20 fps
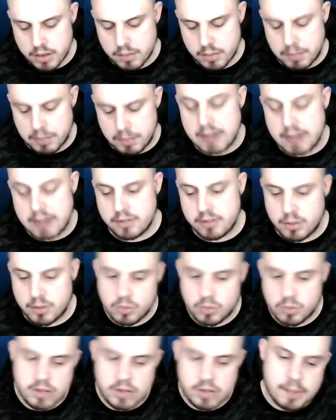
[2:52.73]
basically,
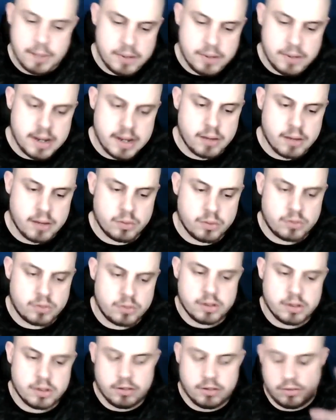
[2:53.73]
what's happened now is
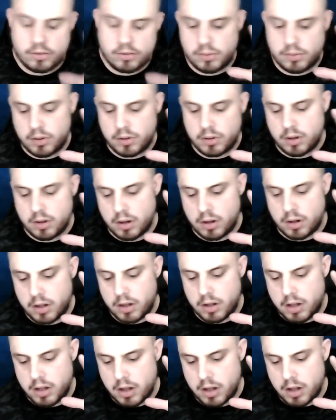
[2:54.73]
this.
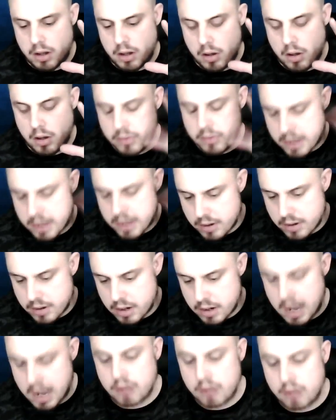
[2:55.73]
On that
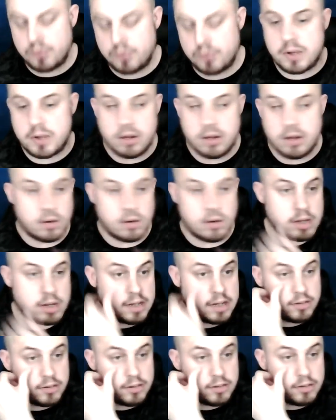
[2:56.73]
last video,
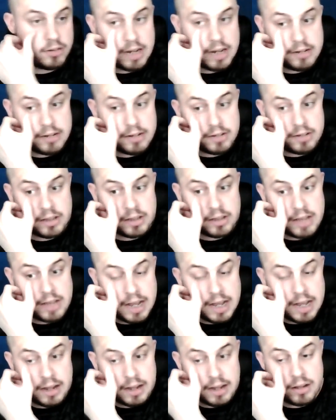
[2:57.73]
it stated
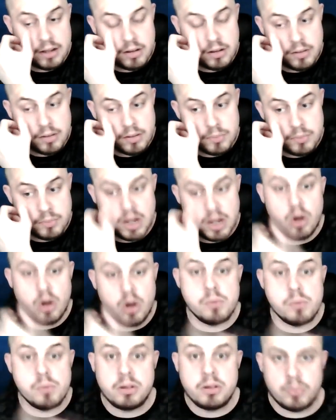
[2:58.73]
that they owe
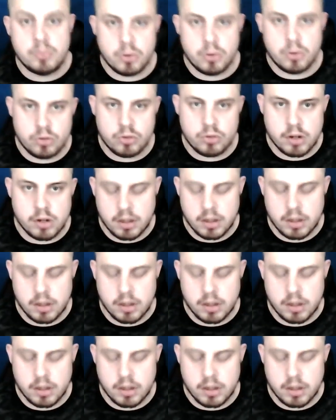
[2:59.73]
me deposit,